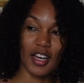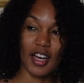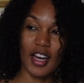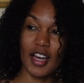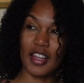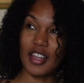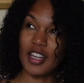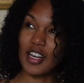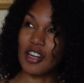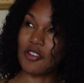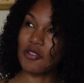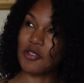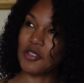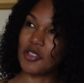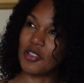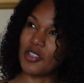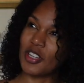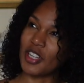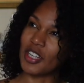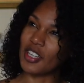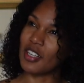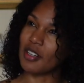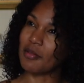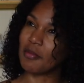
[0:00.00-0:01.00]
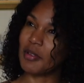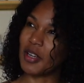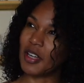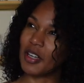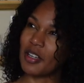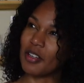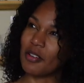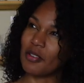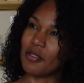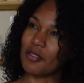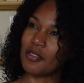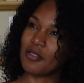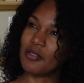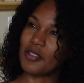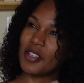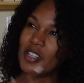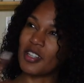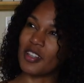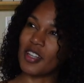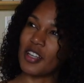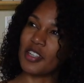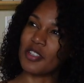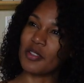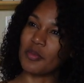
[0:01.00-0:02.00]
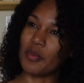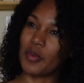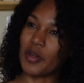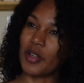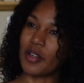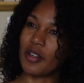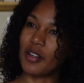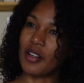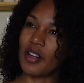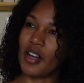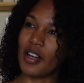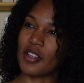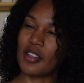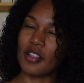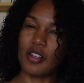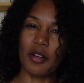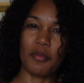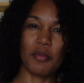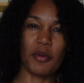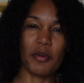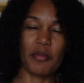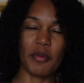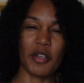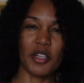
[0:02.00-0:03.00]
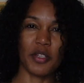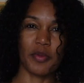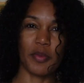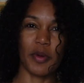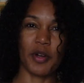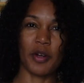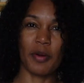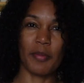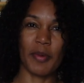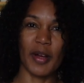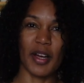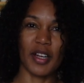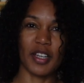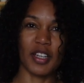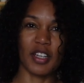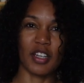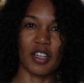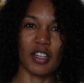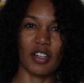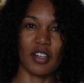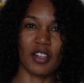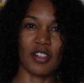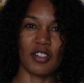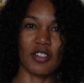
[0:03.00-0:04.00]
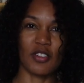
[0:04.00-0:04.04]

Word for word: And then I was looking and I'm like, wait, that's weird. I thought I put my sweater back here.